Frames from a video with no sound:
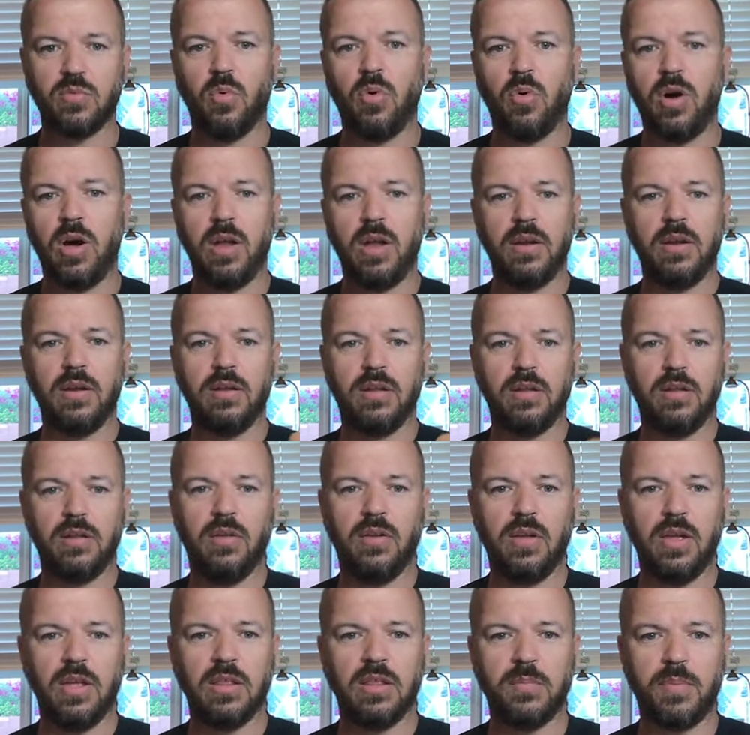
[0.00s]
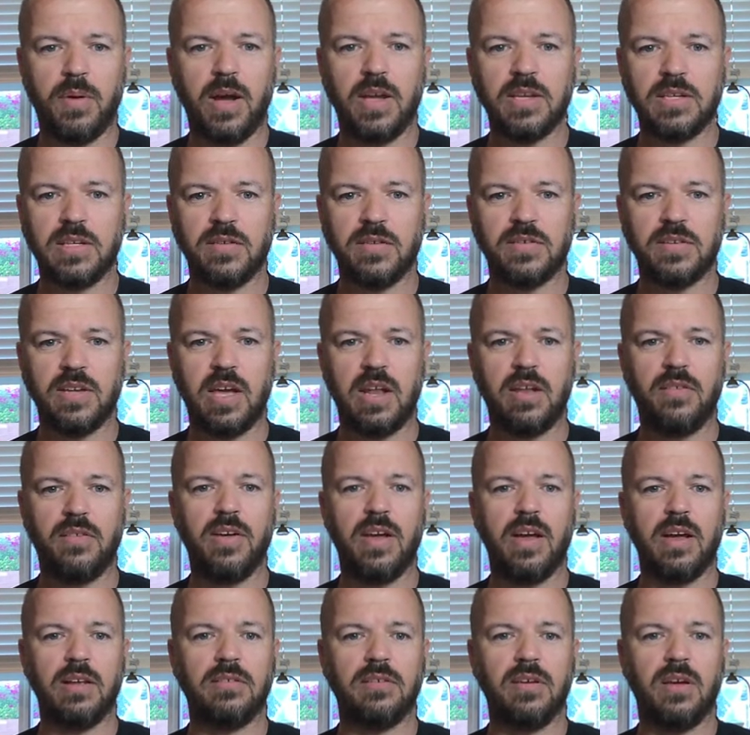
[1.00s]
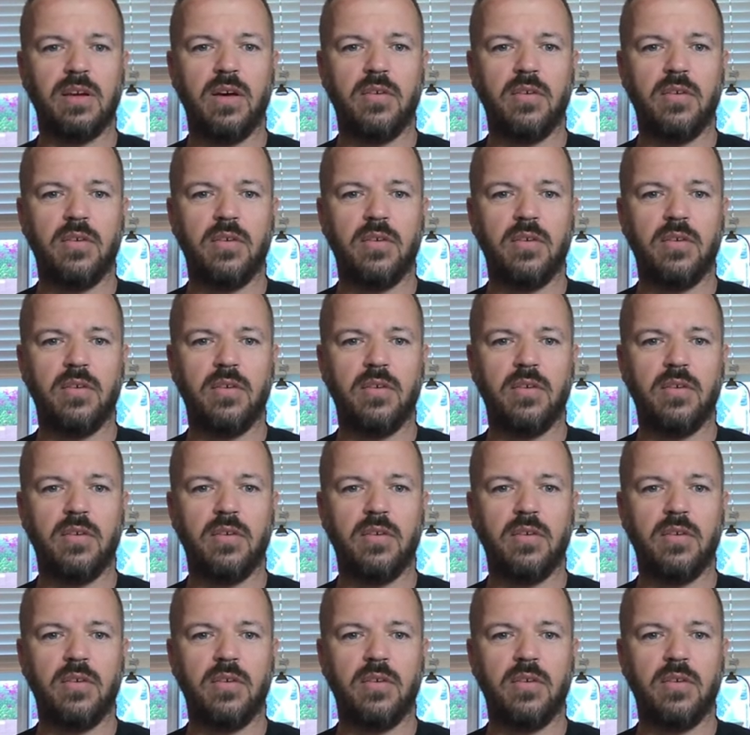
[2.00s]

One, you get the positive side effect